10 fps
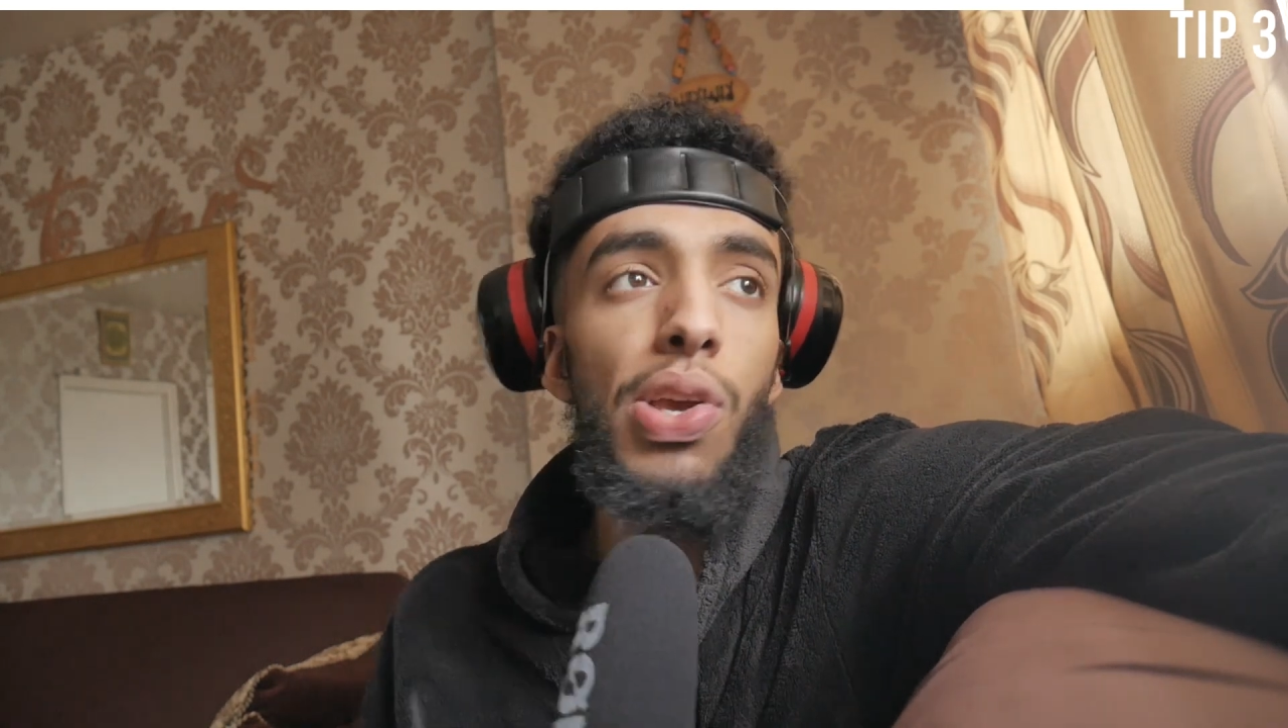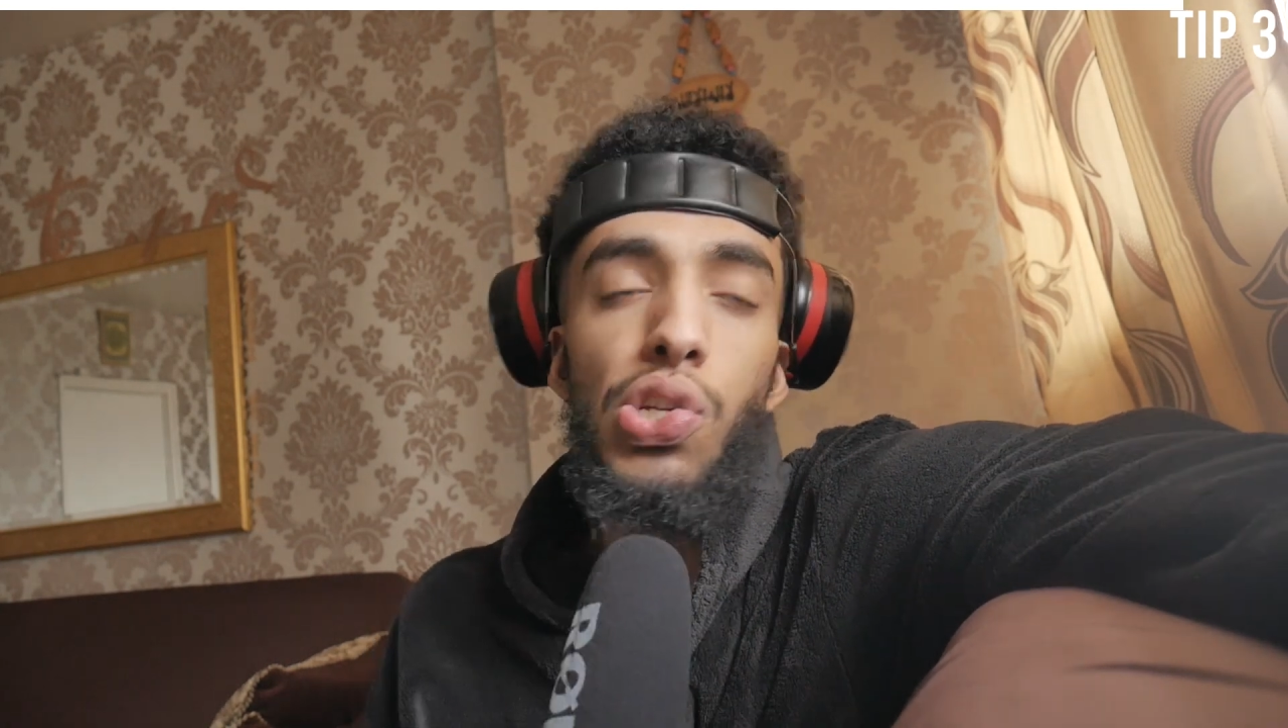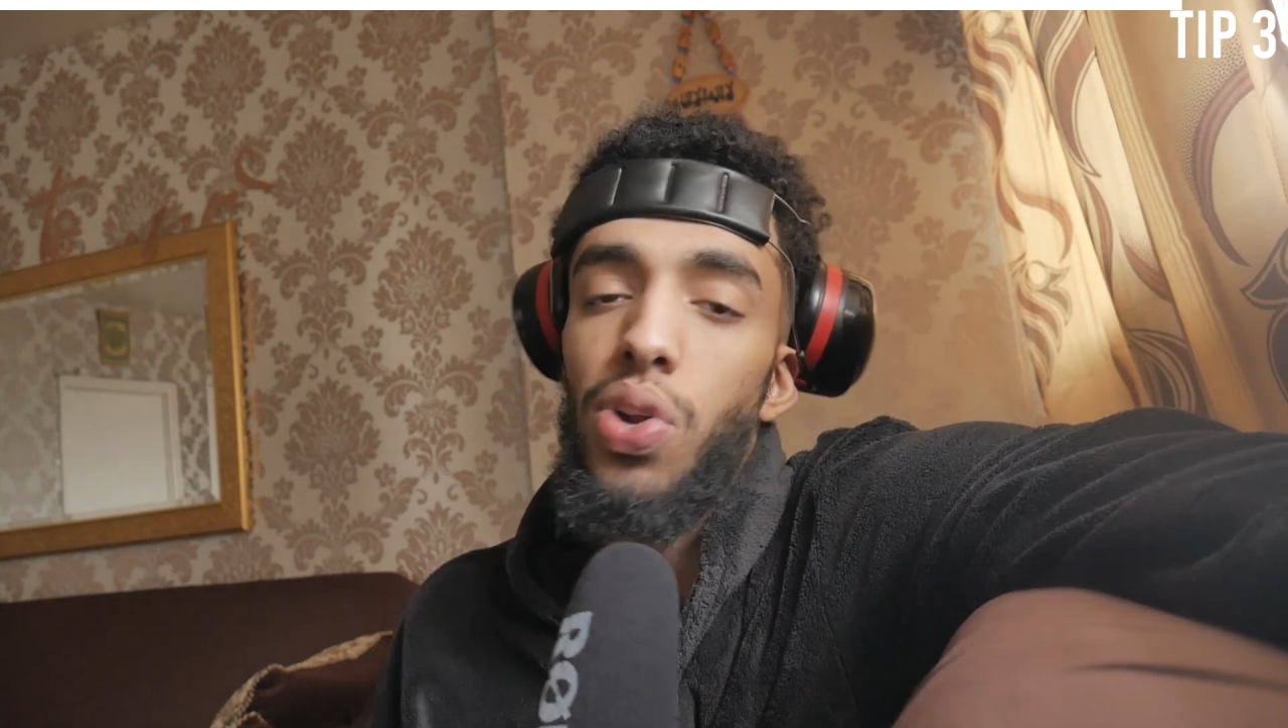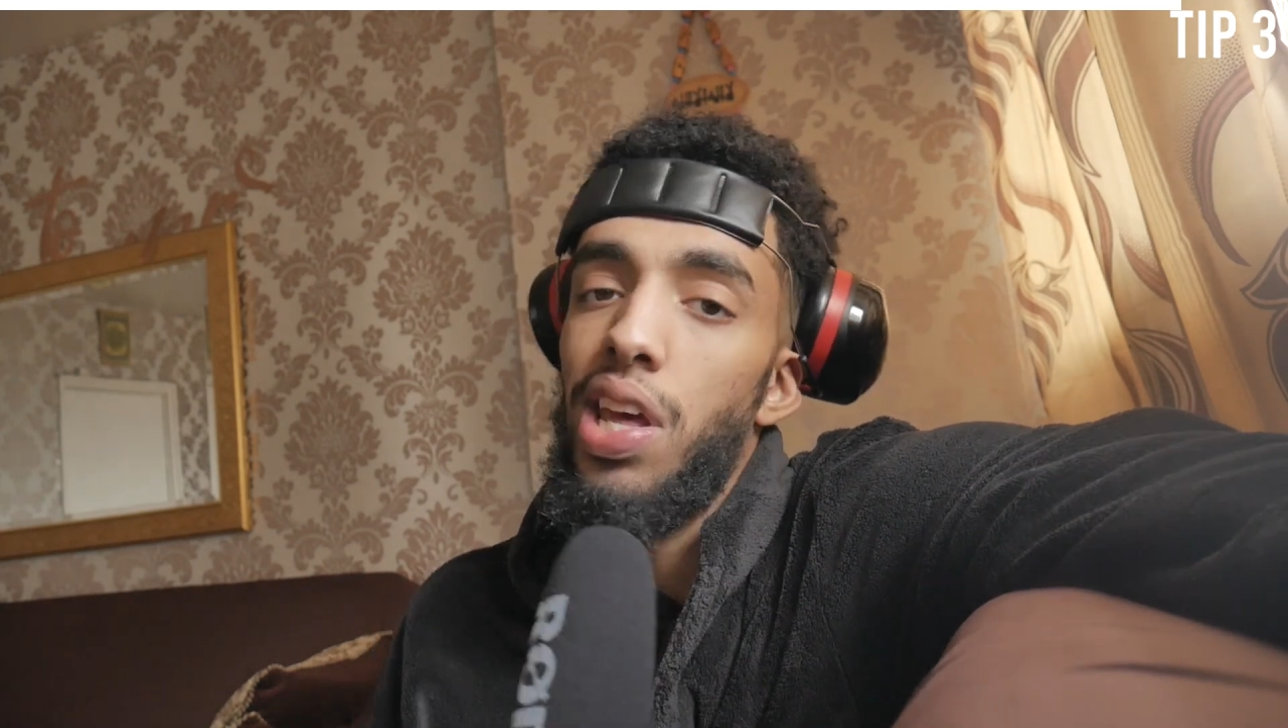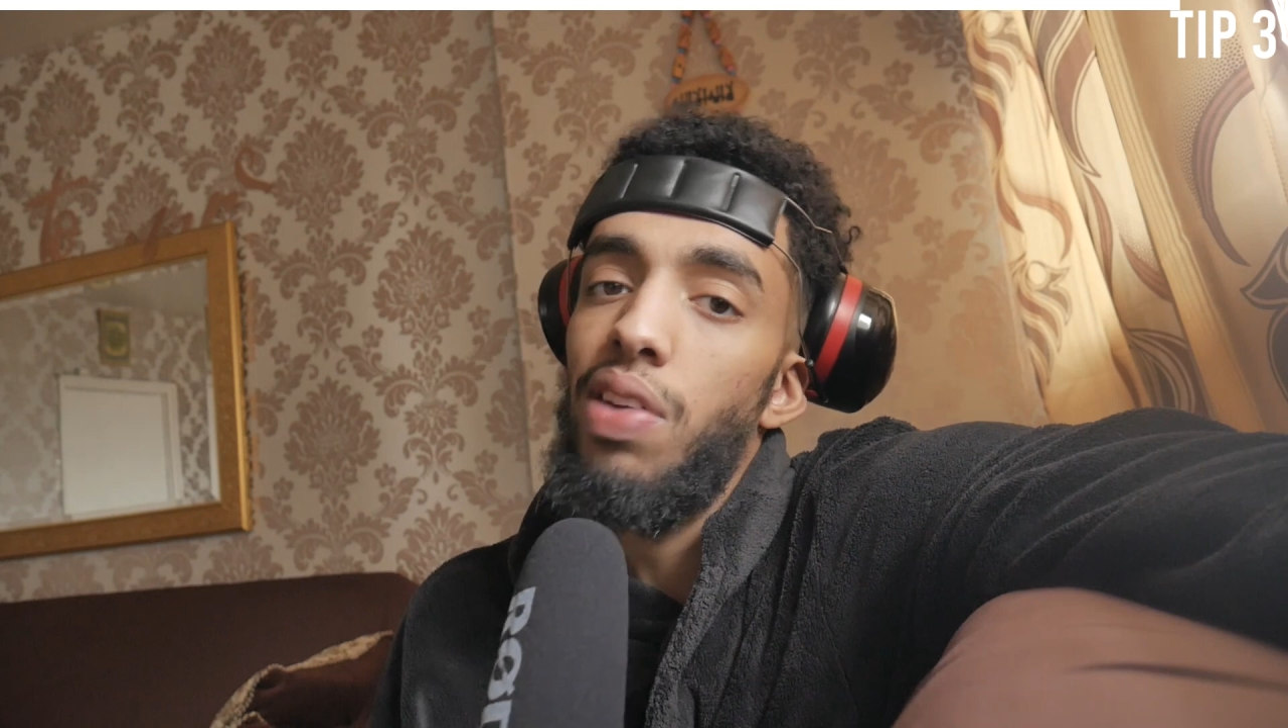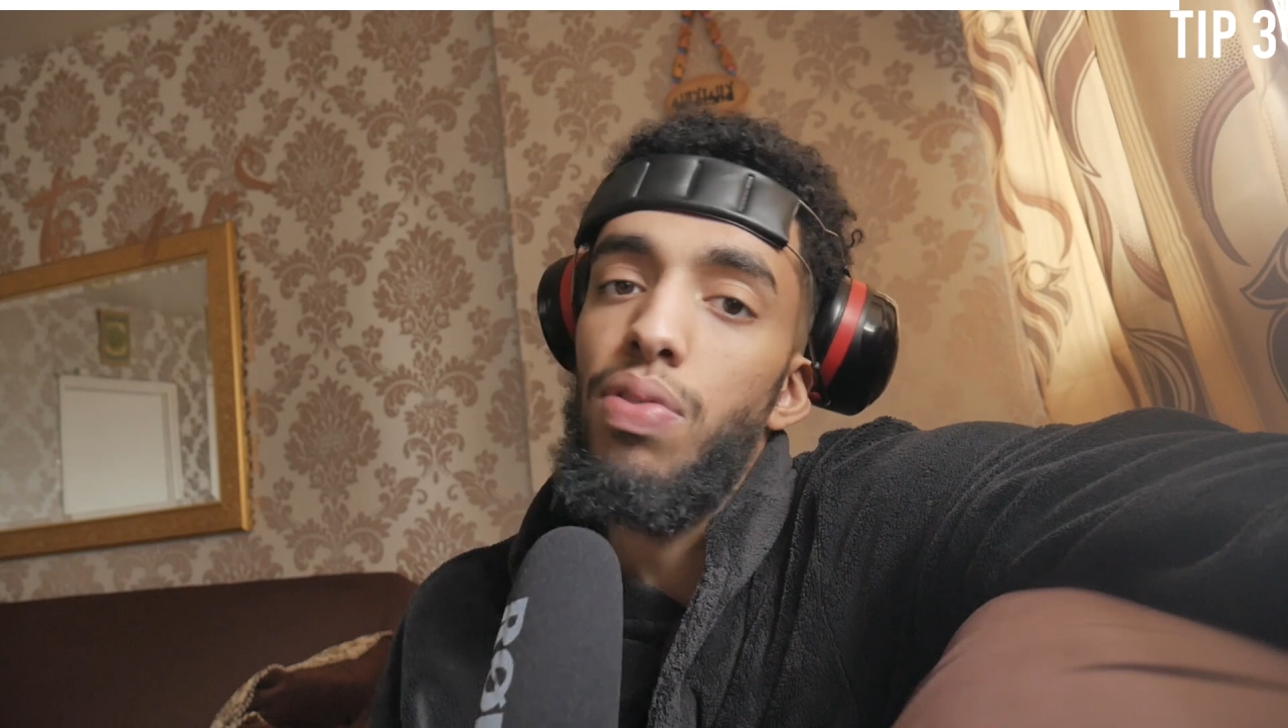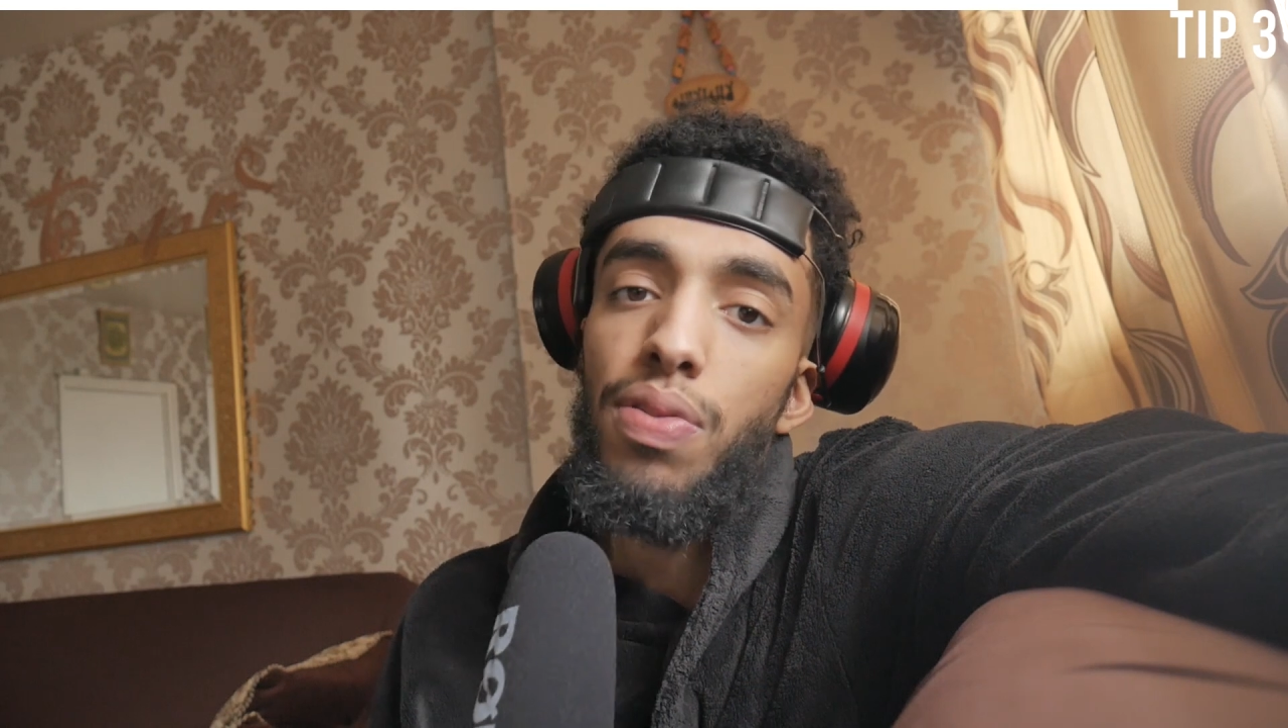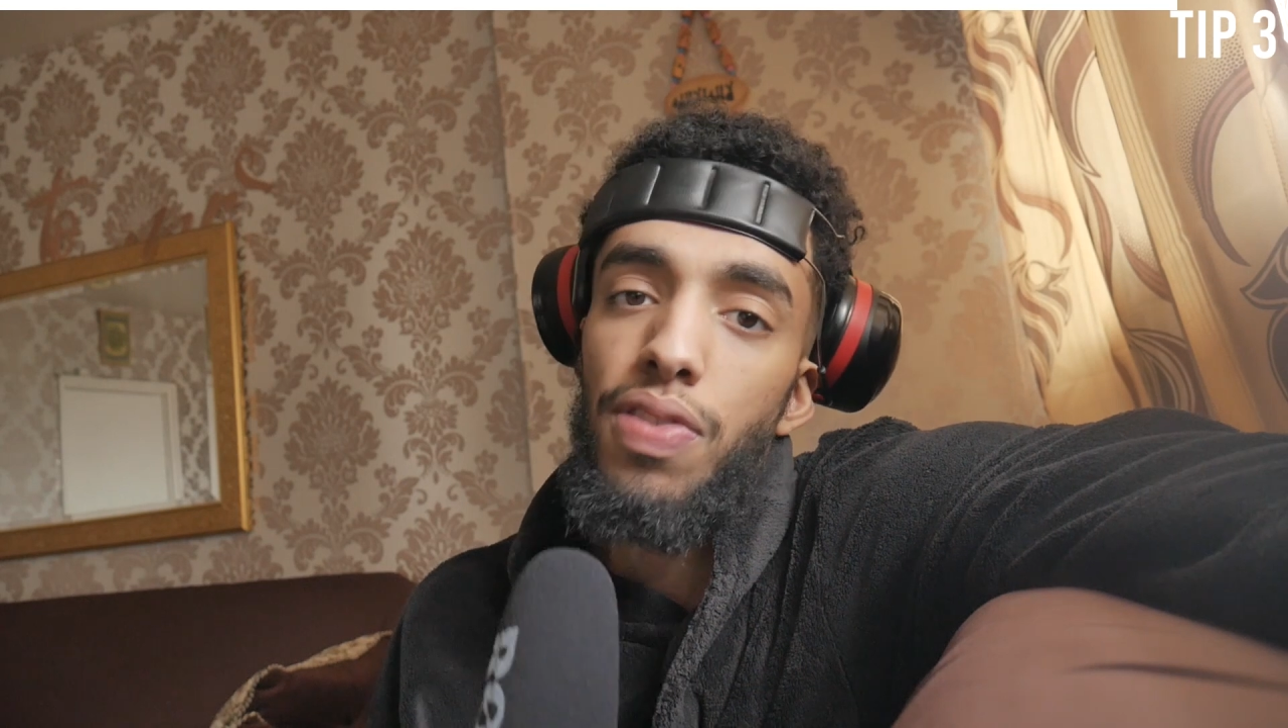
make sure they give you